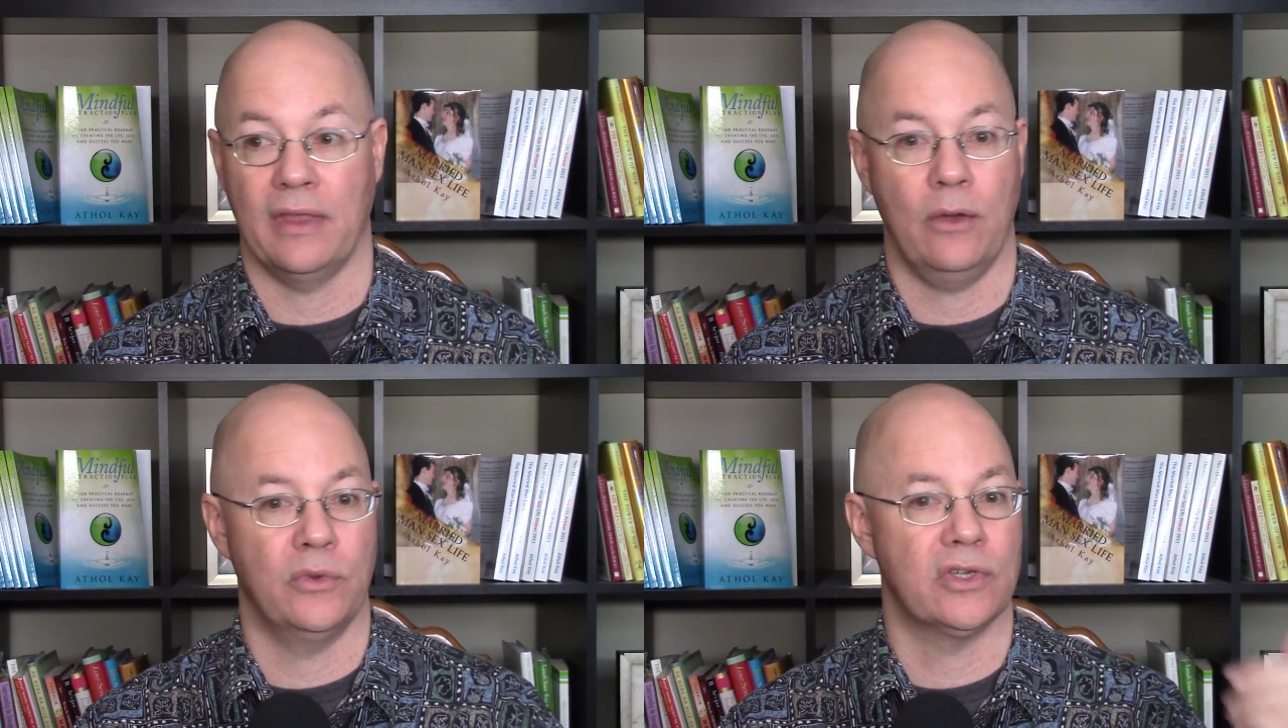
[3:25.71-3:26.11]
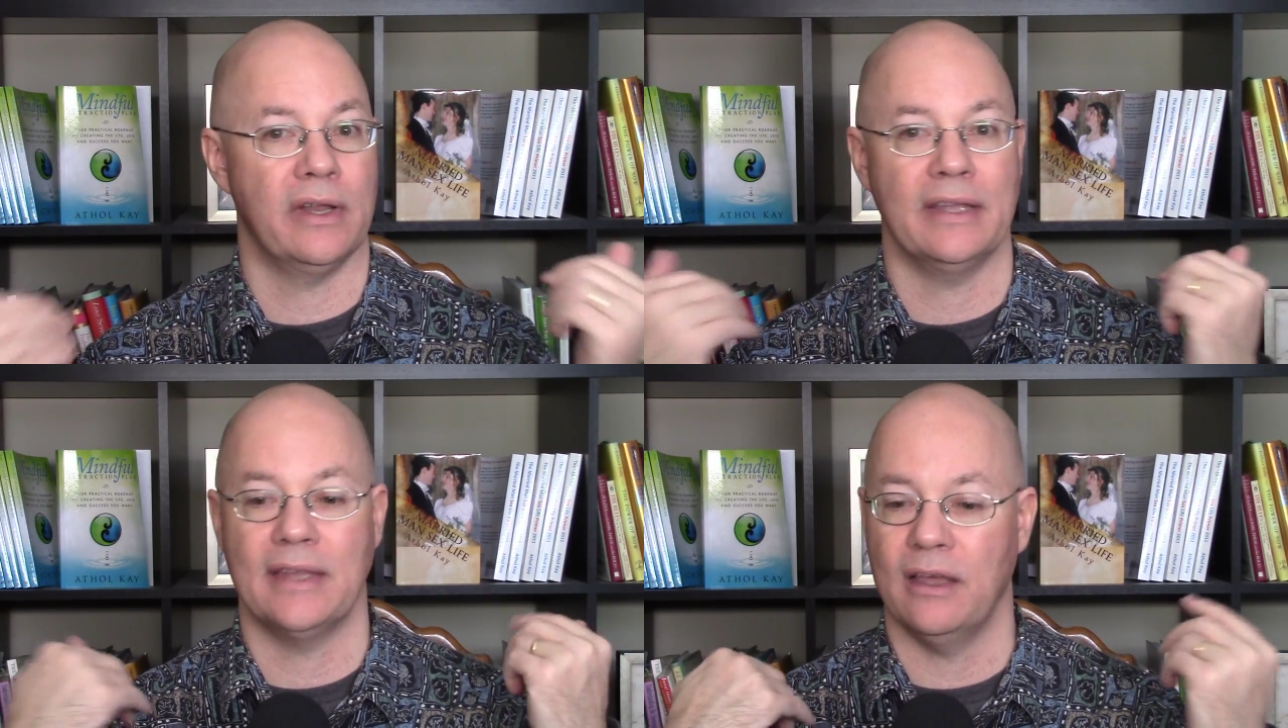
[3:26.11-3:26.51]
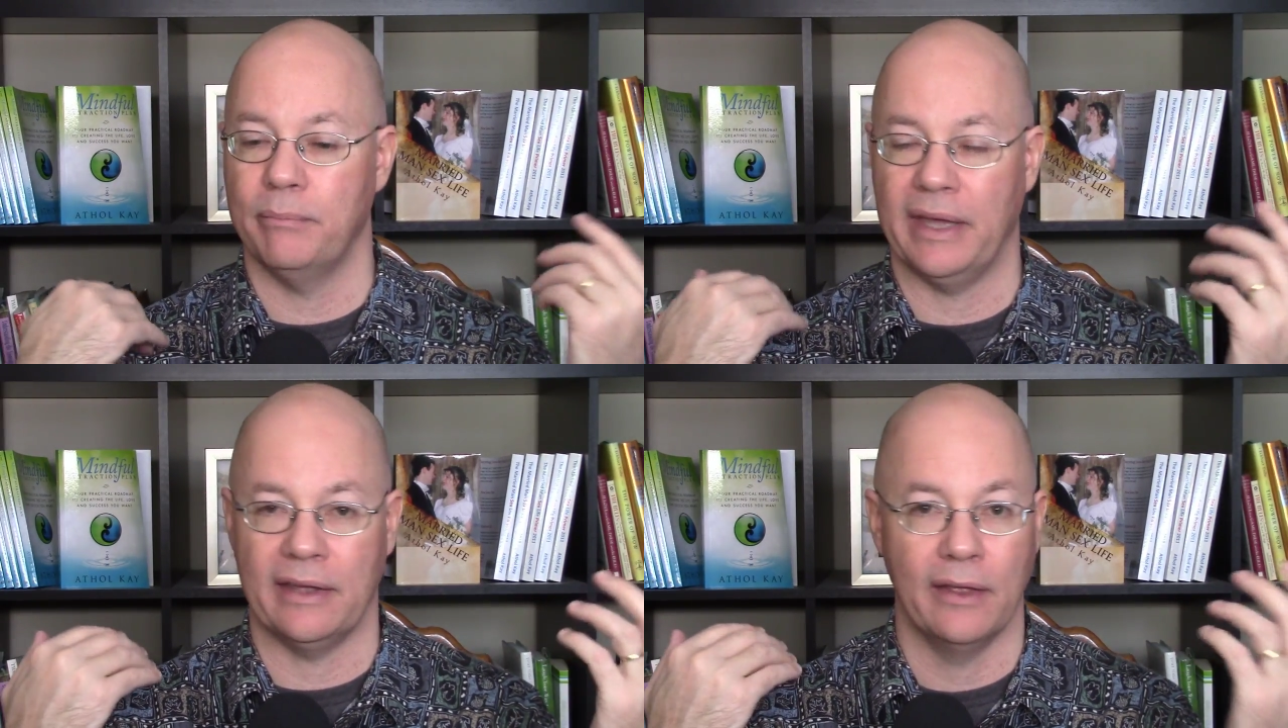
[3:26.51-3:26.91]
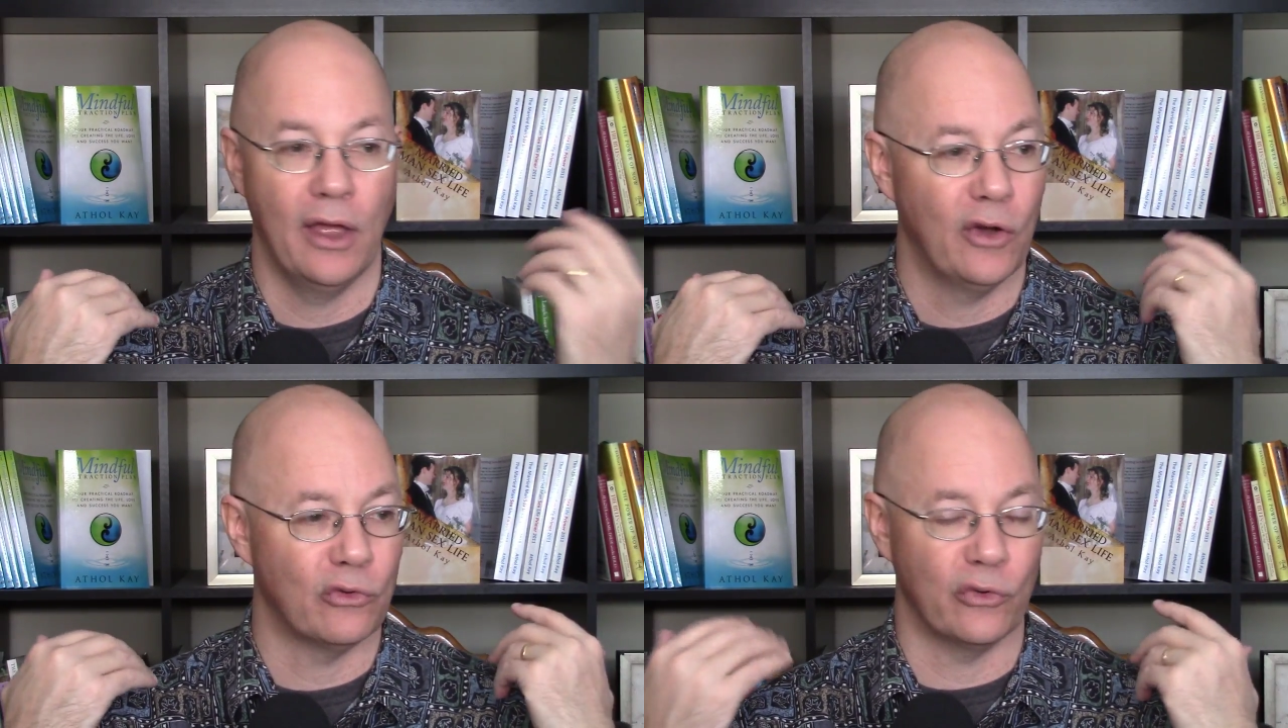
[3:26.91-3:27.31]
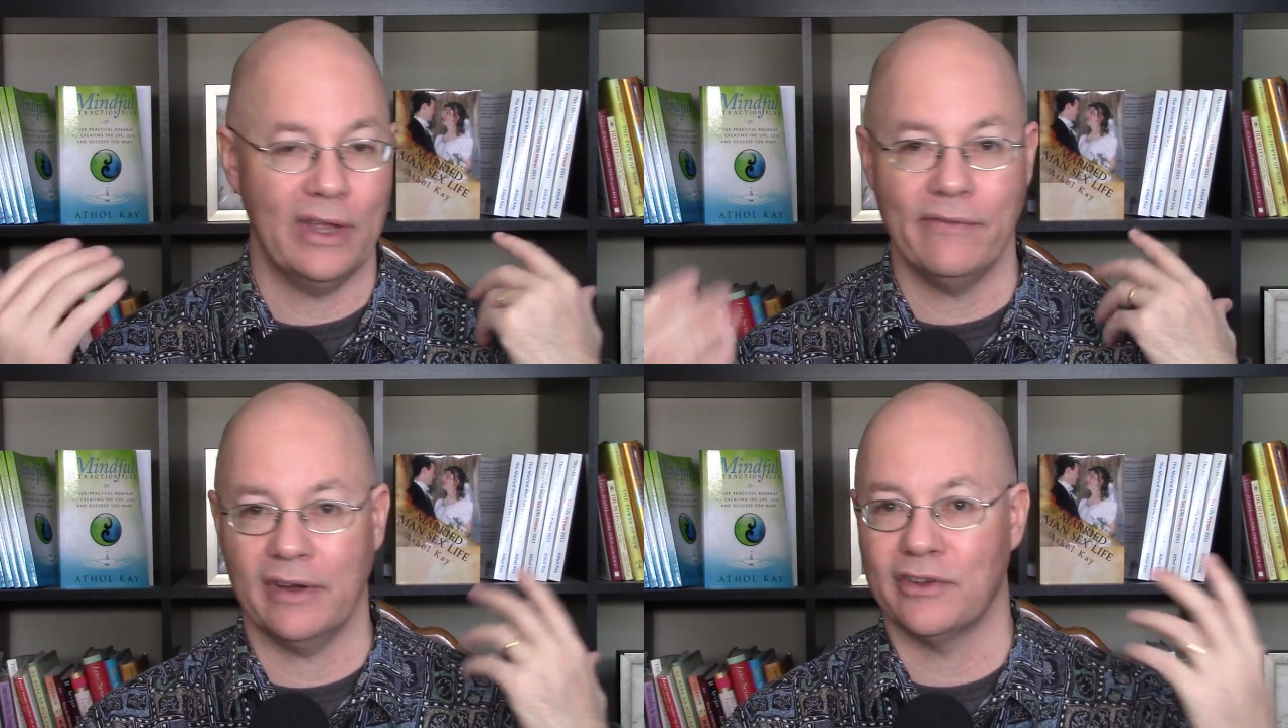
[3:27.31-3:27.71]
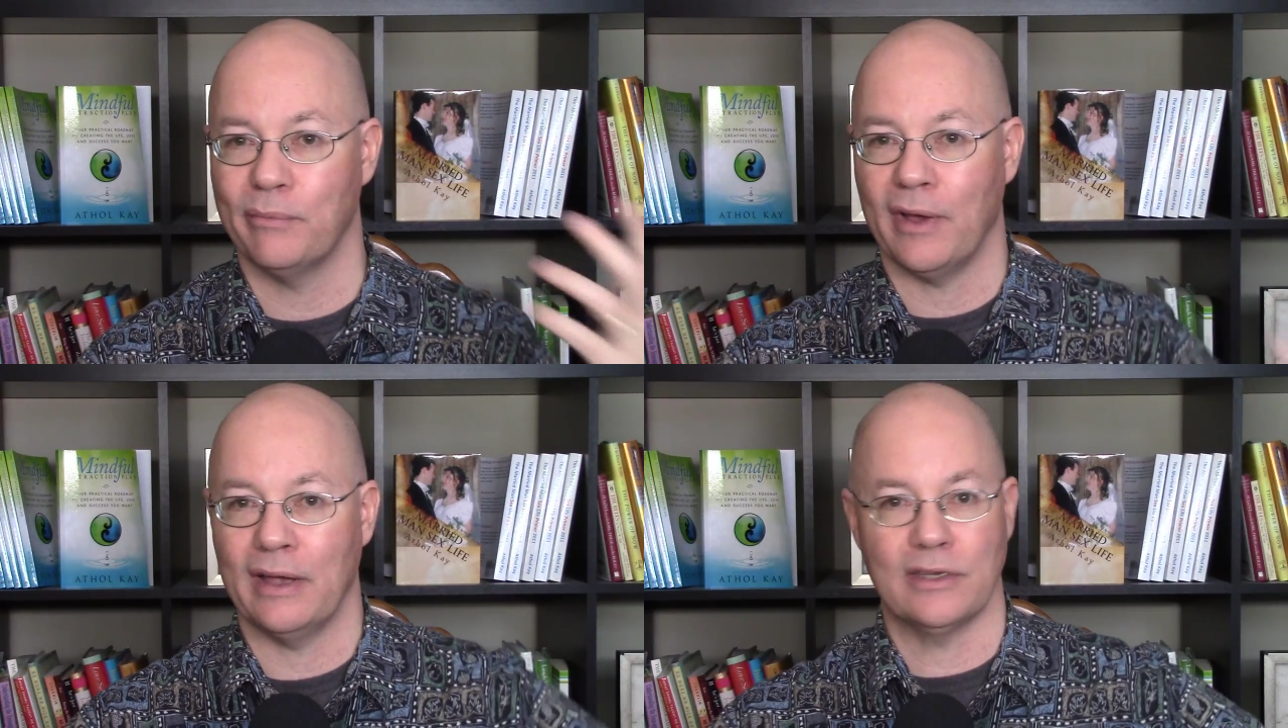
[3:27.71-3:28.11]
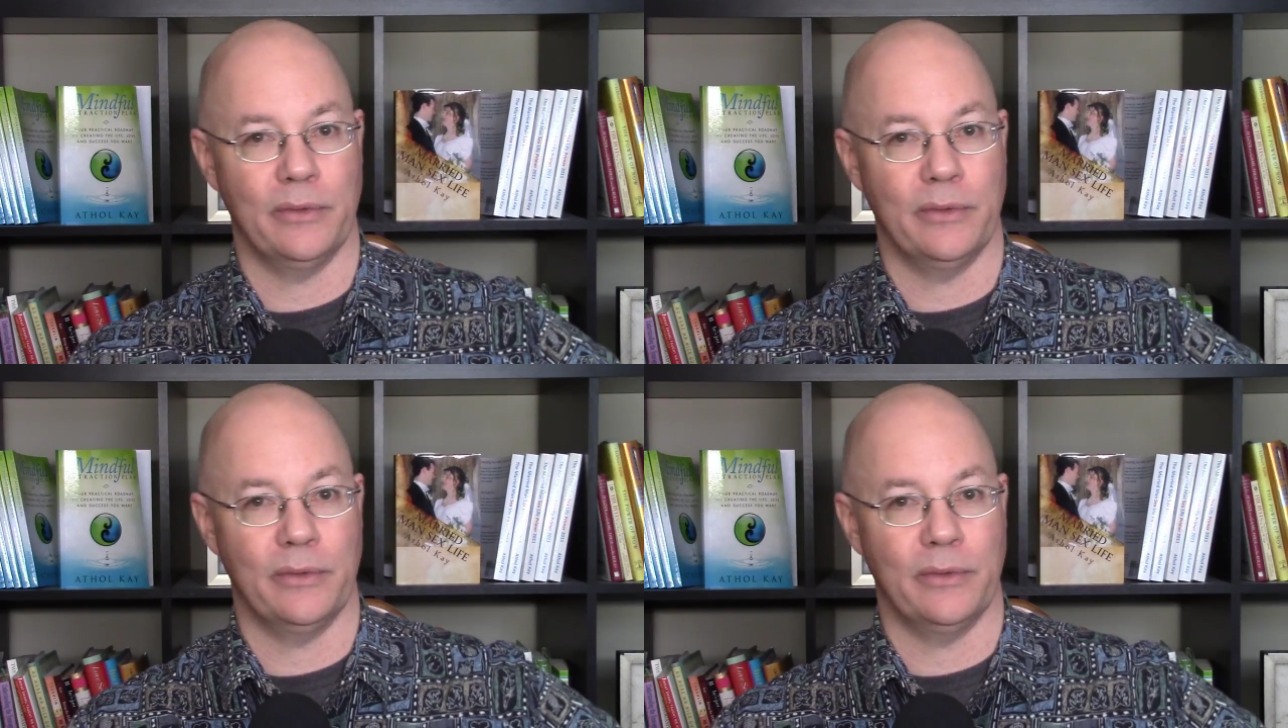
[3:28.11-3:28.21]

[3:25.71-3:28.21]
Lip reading: It was like they're being re-victimized.